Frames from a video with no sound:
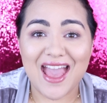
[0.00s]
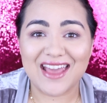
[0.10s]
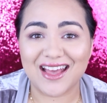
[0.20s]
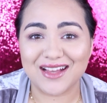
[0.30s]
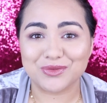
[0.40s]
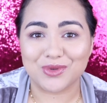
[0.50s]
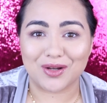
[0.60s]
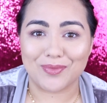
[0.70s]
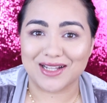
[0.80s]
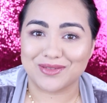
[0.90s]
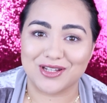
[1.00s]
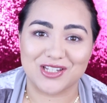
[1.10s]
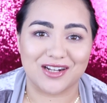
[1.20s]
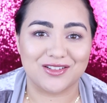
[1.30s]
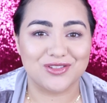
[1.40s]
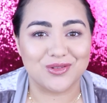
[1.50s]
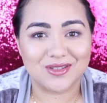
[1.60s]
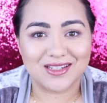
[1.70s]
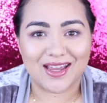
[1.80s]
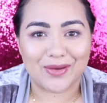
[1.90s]
Hey guys, welcome back to my channel. So
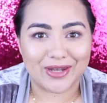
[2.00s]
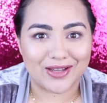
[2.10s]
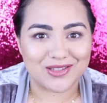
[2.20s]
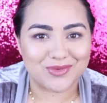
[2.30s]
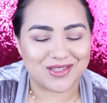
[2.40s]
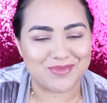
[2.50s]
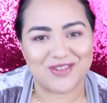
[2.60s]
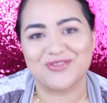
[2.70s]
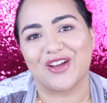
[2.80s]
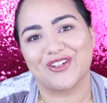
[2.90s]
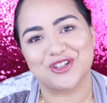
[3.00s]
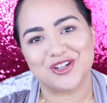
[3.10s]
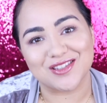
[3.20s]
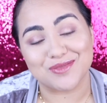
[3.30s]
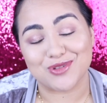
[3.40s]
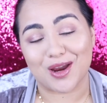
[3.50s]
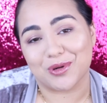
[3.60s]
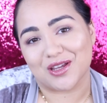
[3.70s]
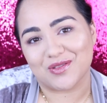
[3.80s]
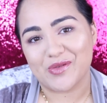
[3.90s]
today I'm announcing to my 500
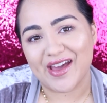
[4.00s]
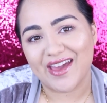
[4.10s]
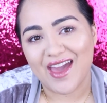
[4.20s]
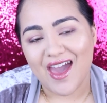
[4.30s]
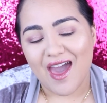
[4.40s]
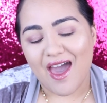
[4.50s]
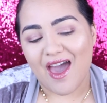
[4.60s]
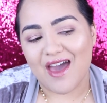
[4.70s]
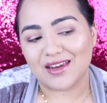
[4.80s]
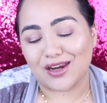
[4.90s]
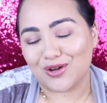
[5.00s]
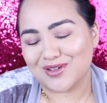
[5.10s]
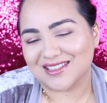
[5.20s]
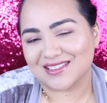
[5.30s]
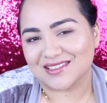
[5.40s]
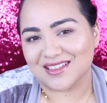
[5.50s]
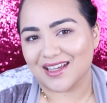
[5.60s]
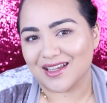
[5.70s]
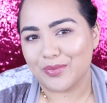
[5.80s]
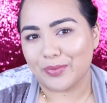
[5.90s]
subscriber giveaway and I know it's a little
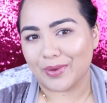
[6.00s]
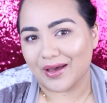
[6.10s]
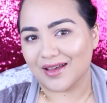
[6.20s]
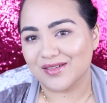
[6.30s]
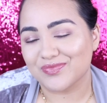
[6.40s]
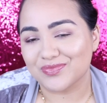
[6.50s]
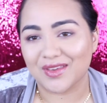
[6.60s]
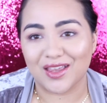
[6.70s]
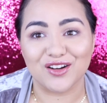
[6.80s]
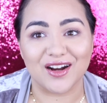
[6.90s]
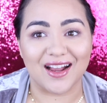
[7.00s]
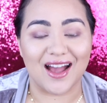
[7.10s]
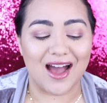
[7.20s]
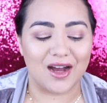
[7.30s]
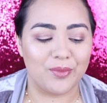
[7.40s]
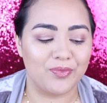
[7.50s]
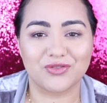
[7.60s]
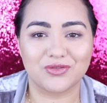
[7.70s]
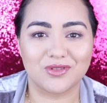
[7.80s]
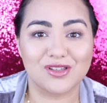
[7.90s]
late, but here I am.
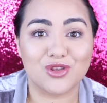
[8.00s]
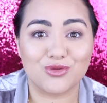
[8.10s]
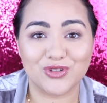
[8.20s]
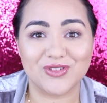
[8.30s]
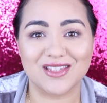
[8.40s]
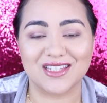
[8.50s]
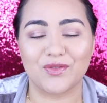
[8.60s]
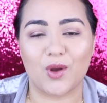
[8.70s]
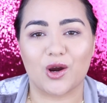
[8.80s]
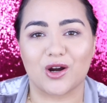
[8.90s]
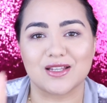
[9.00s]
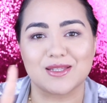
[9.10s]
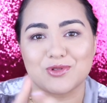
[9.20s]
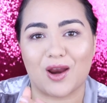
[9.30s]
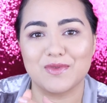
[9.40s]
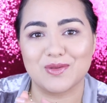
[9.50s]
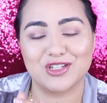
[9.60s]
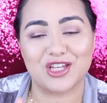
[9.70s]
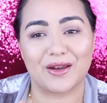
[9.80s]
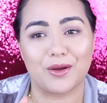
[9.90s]
So the rules for this giveaway are subscribe to my
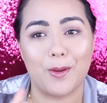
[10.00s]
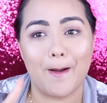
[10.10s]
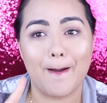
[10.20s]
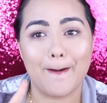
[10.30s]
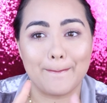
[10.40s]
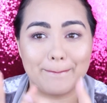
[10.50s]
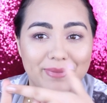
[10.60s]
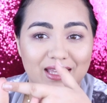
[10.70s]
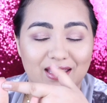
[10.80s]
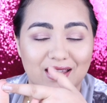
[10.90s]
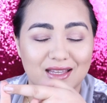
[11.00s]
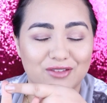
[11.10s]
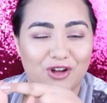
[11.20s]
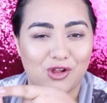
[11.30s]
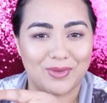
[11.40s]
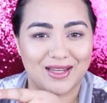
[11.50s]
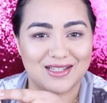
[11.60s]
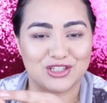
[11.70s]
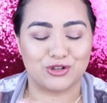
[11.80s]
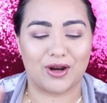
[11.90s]
channel, B, follow me on
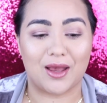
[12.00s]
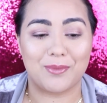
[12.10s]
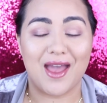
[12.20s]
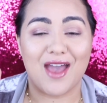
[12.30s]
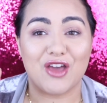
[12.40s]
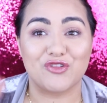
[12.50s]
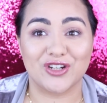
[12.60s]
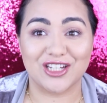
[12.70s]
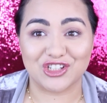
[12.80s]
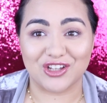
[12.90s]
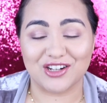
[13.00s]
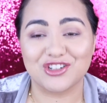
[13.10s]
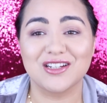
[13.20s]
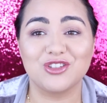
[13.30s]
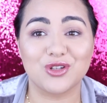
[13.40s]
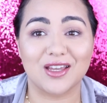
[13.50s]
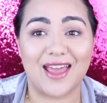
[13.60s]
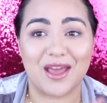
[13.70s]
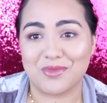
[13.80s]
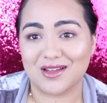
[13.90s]
Instagram, and for additional entries you can
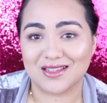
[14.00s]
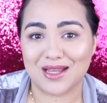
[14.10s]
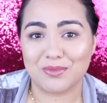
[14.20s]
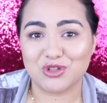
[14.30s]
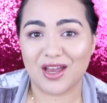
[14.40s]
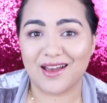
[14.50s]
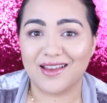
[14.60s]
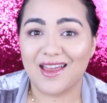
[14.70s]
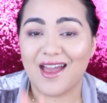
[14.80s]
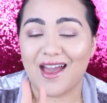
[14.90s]
add me on Snapchat,